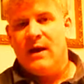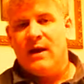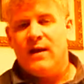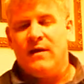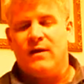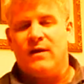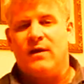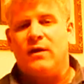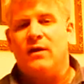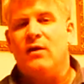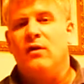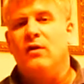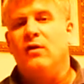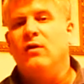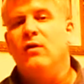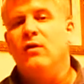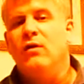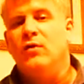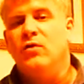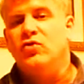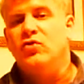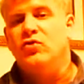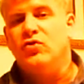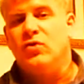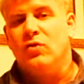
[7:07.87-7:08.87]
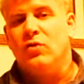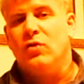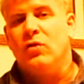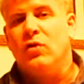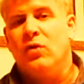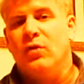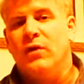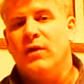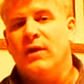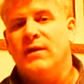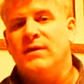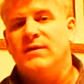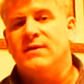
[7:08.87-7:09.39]
and the conclusion or
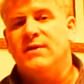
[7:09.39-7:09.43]
holding